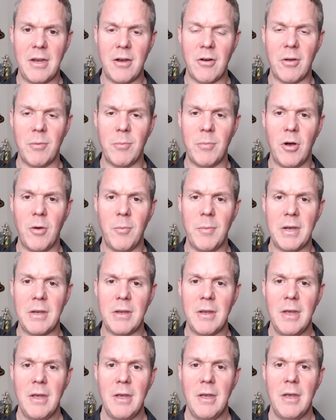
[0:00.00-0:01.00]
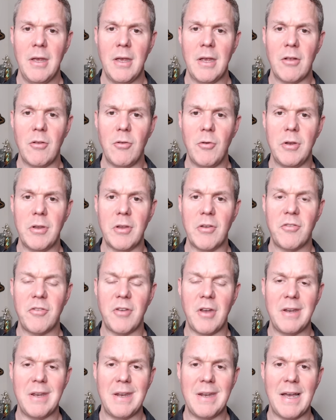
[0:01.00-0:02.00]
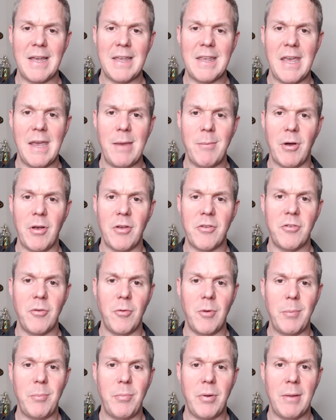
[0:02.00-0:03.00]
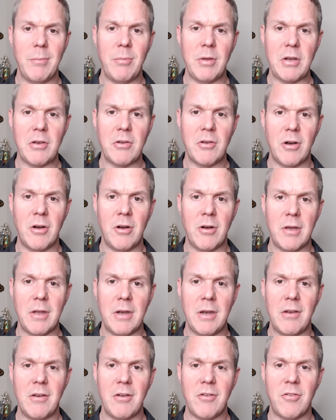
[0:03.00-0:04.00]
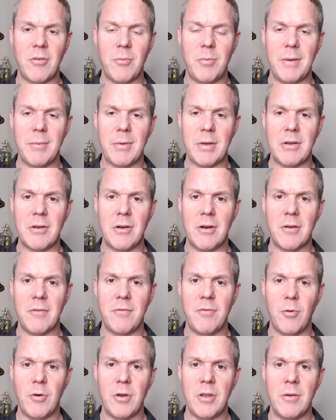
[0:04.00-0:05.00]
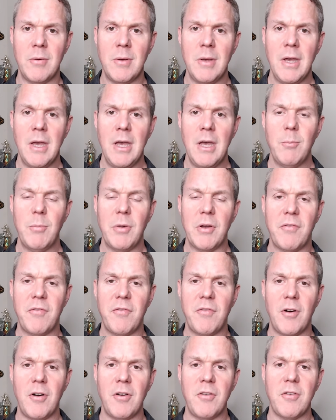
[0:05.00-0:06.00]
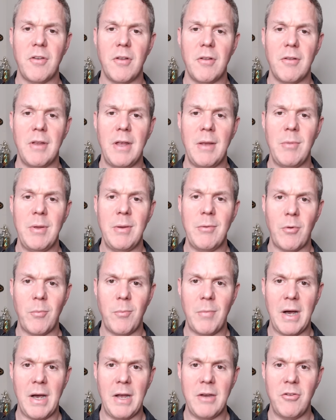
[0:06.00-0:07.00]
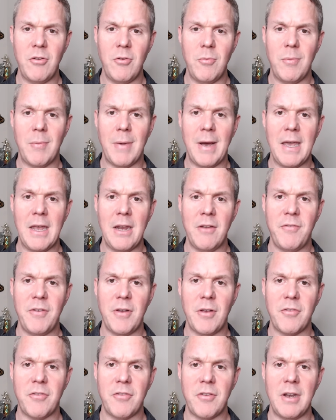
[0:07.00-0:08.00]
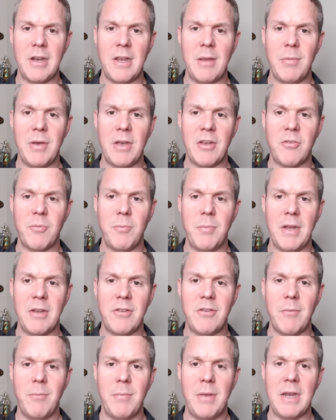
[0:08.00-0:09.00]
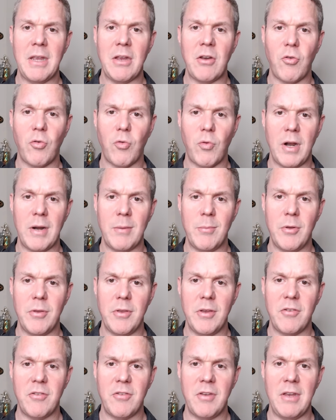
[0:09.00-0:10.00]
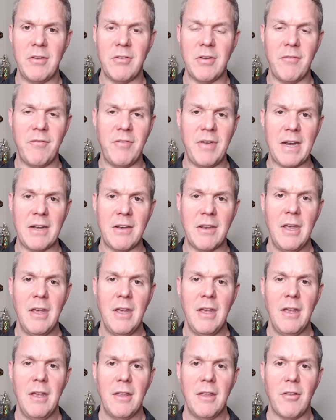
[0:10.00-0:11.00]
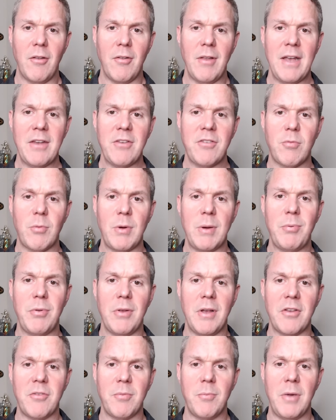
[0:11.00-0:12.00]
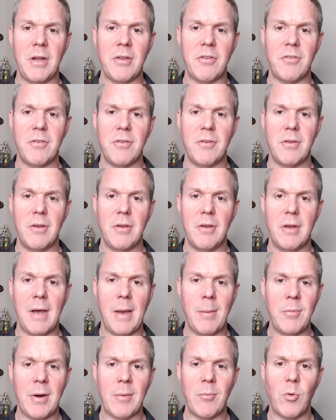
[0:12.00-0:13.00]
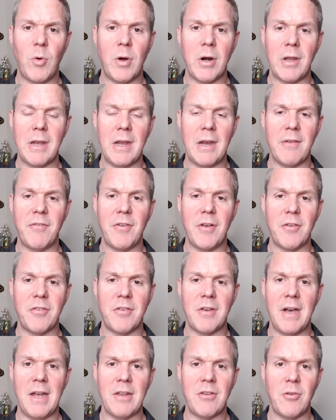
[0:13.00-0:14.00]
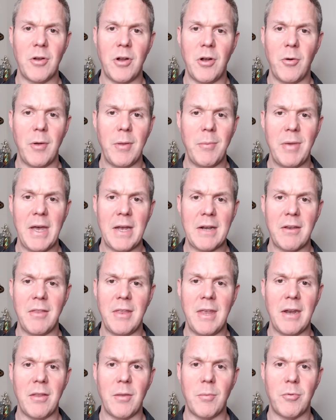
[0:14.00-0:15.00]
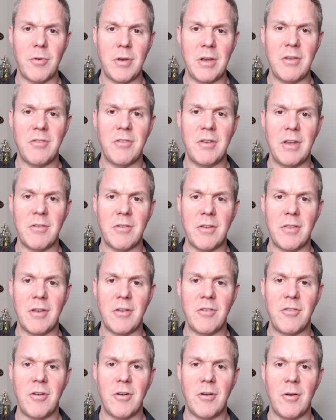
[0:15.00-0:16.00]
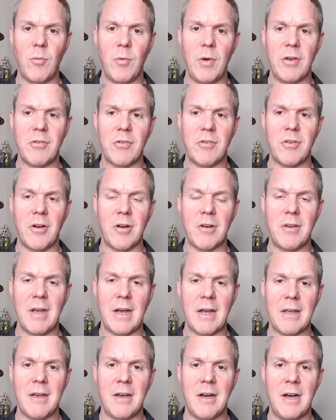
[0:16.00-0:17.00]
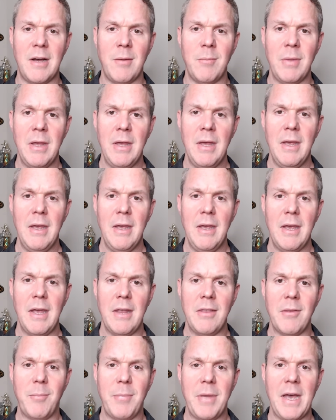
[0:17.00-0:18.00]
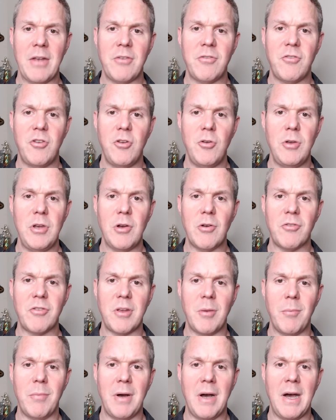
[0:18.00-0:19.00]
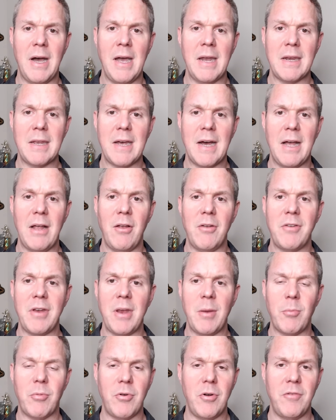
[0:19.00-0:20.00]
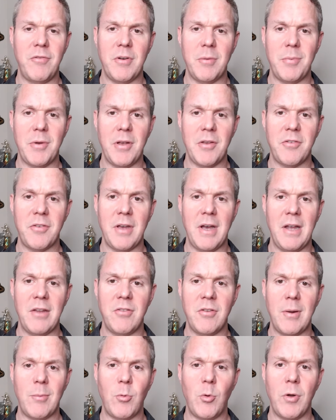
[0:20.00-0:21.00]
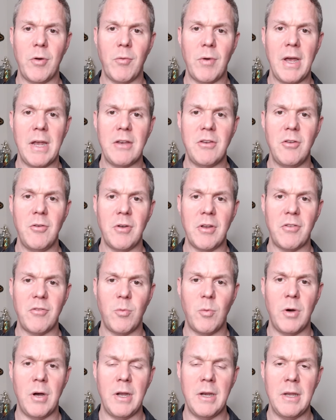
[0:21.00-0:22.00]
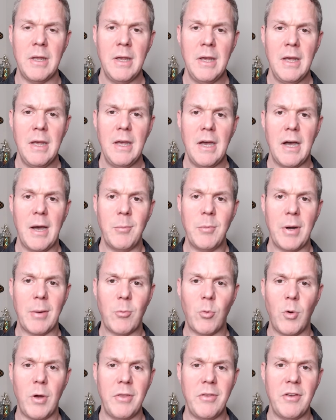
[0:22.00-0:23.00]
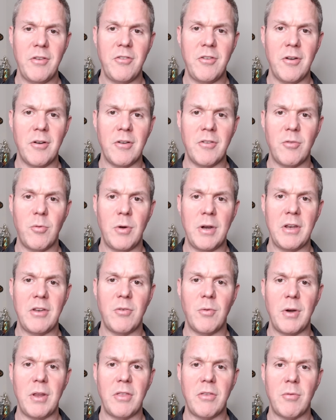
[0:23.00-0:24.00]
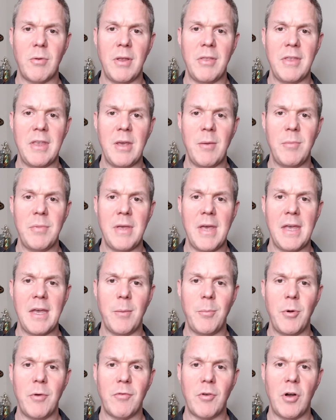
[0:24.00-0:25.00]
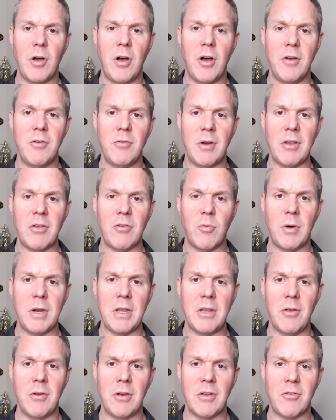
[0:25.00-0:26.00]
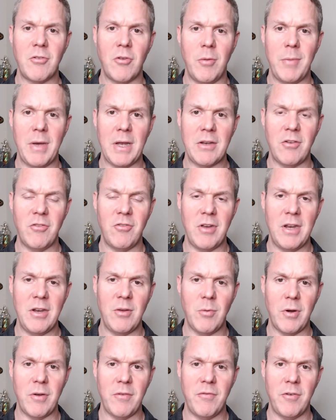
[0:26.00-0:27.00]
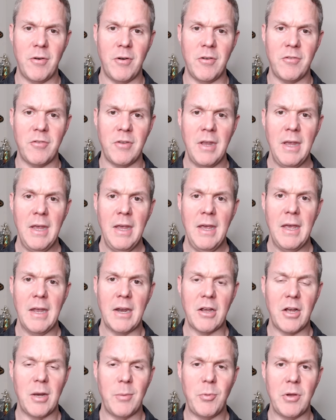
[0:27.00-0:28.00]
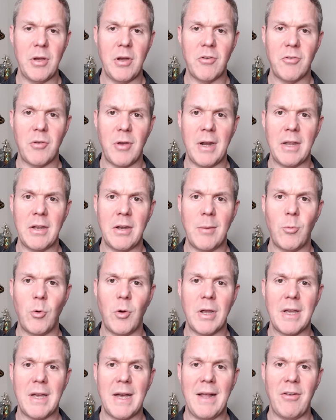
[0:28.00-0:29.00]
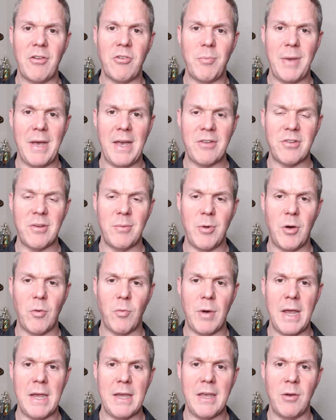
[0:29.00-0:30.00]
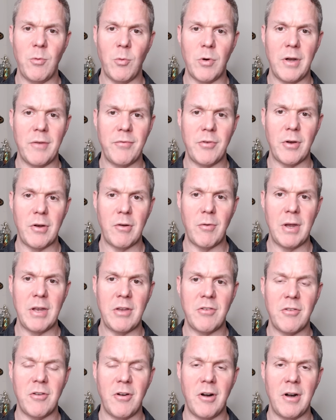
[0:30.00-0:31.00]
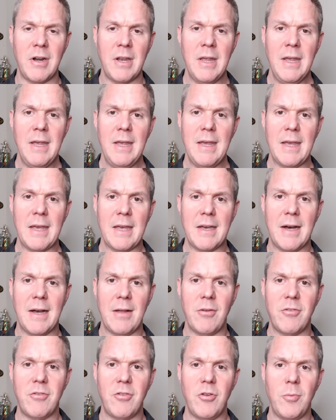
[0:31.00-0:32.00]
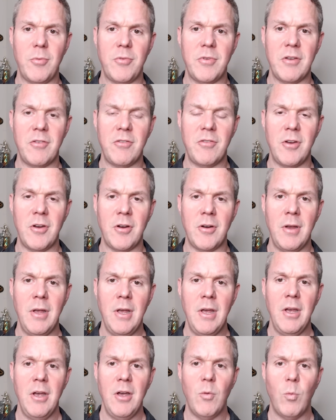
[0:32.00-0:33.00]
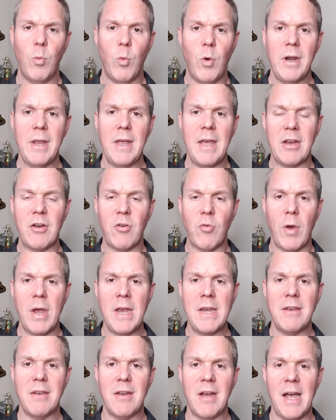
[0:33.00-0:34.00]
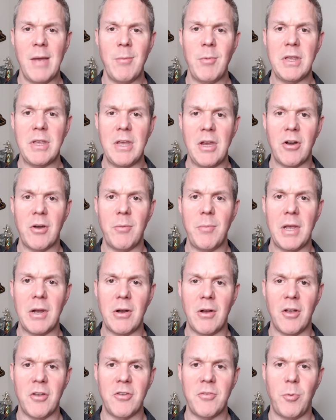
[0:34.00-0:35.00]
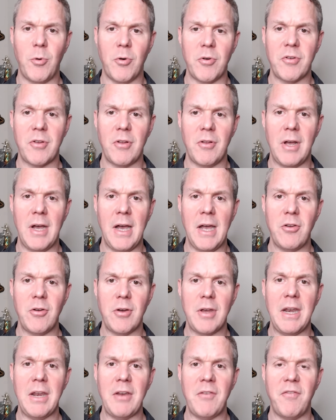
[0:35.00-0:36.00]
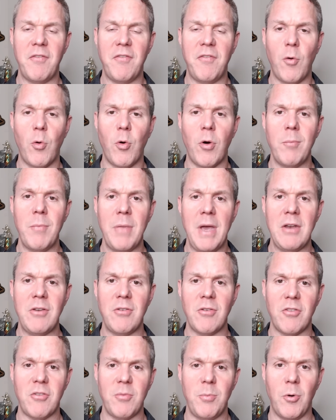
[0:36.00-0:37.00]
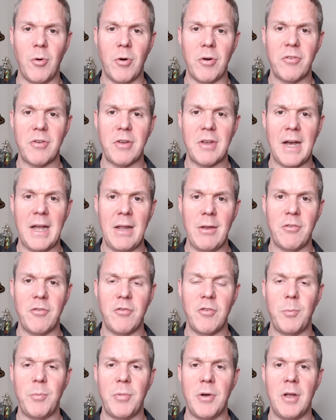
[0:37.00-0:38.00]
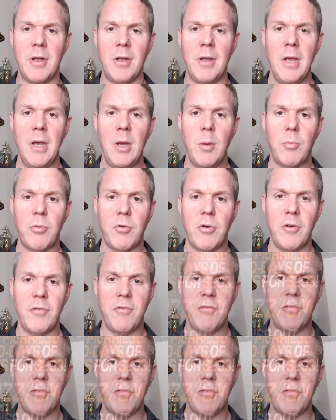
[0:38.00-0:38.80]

here in a moment, including the Sunday night game, also a public dog, an additional public dog for you. But first, let me remind you my NFL Sunday best bets have been incredible this season. In fact, the last three plus months, I'm number one on NFL sides, going all the way back to the end of the preseason this year at wagertalk.com. And the past two years combined, college and pro football sides, number one ranked units one, I'm number one this year in 2023 in the NBA, up over 120 units going back to January 1st. And a couple years ago, I had a number one college basketball ranking. We're off to a great start in college hoops this year. What a great time of year to be an all sports client. You're getting four major sports college football, pro